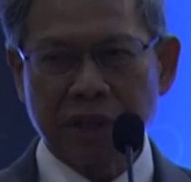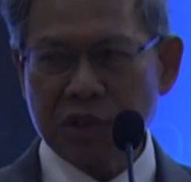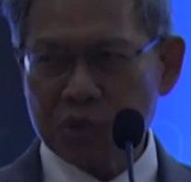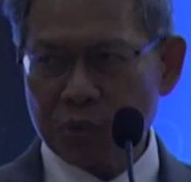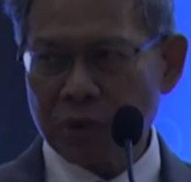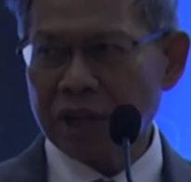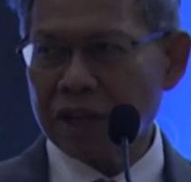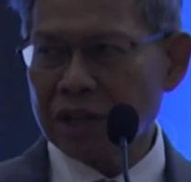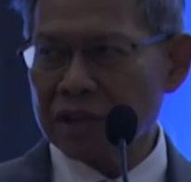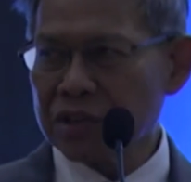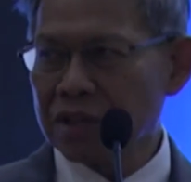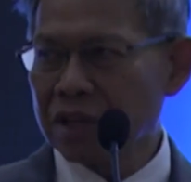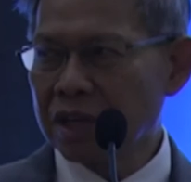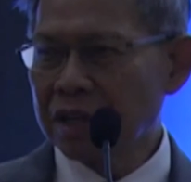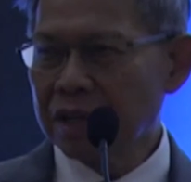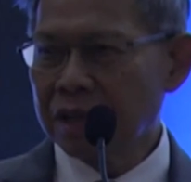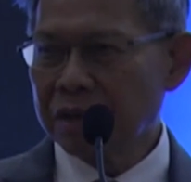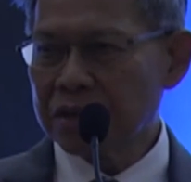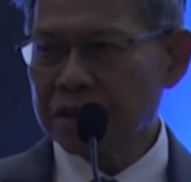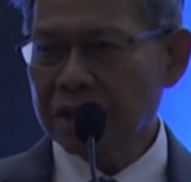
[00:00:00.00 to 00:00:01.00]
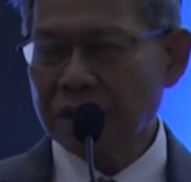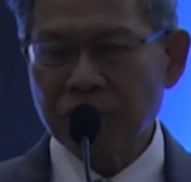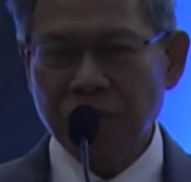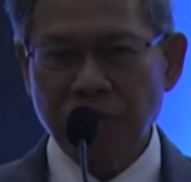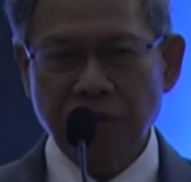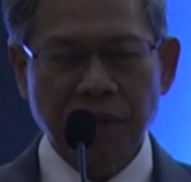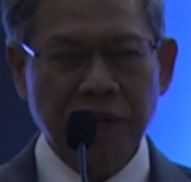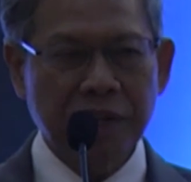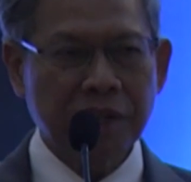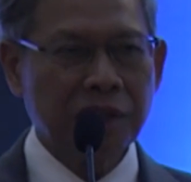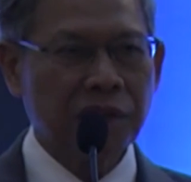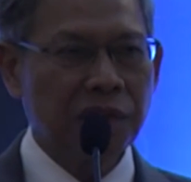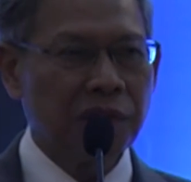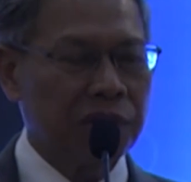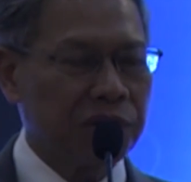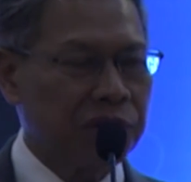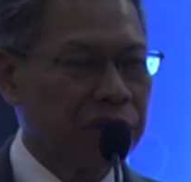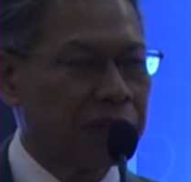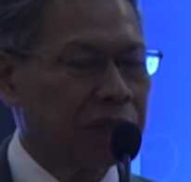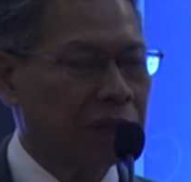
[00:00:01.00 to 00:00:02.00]
as well as some very
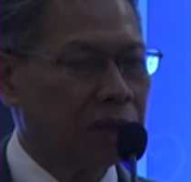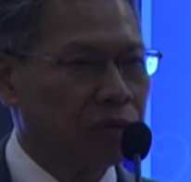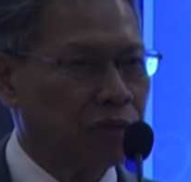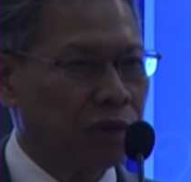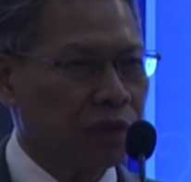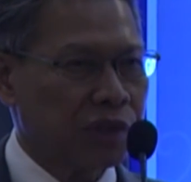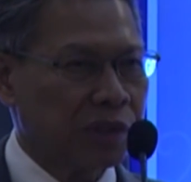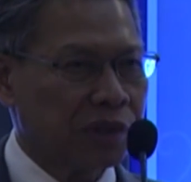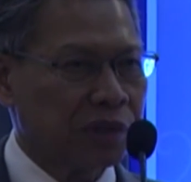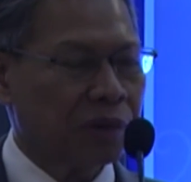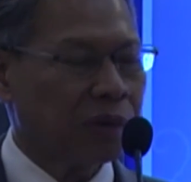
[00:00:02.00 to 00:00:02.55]
senior officials.